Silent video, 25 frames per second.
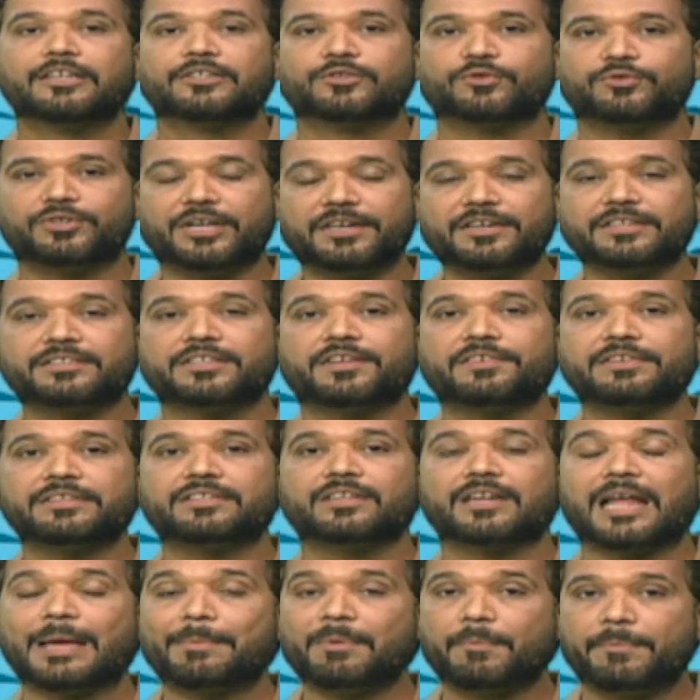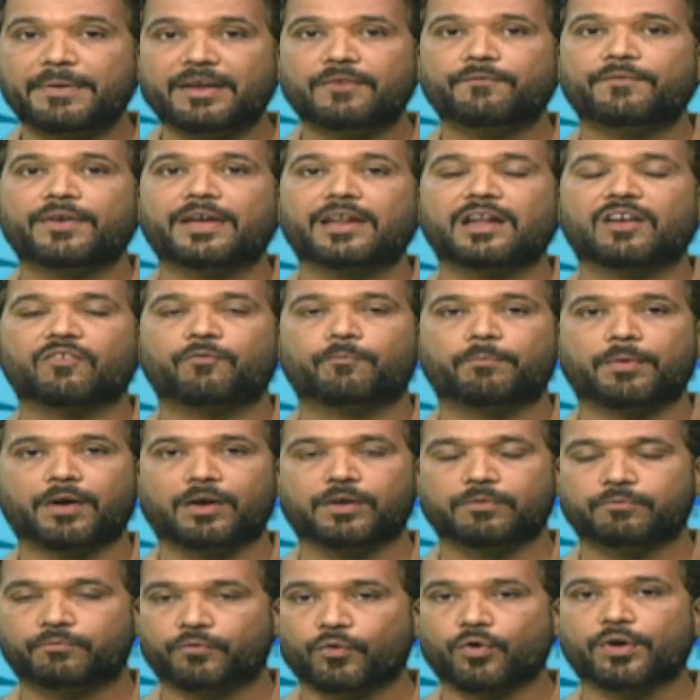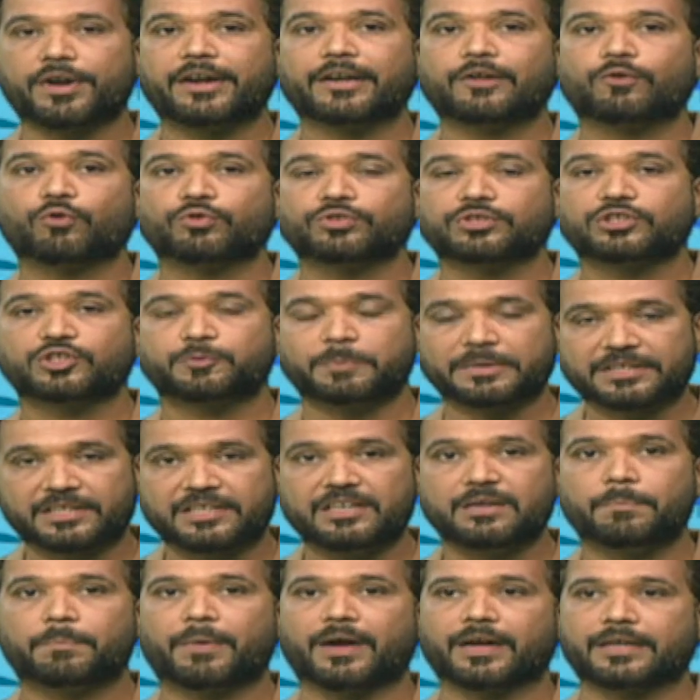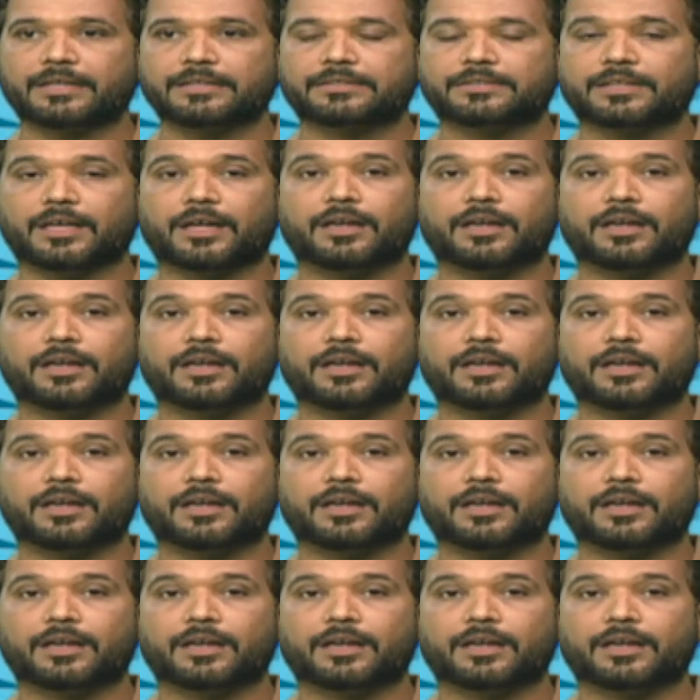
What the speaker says: So that is the reason I'm a big fan of foreign coaches, especially in Pakistan.